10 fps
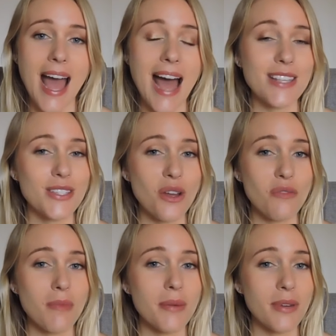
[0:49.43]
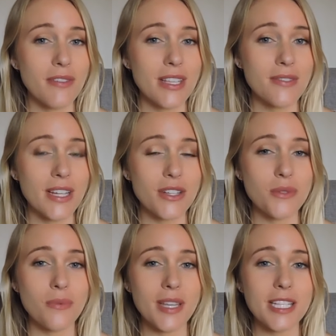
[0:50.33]
As you know from my previous videos,
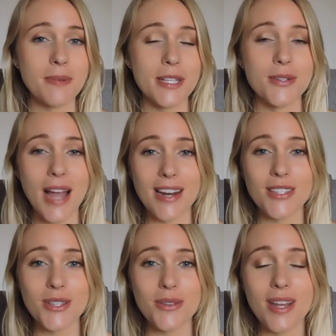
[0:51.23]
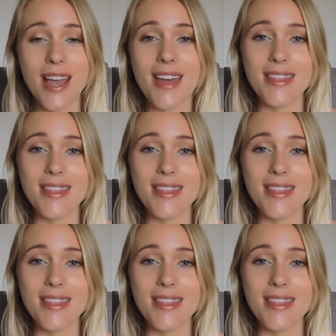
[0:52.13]
when we express gratitude,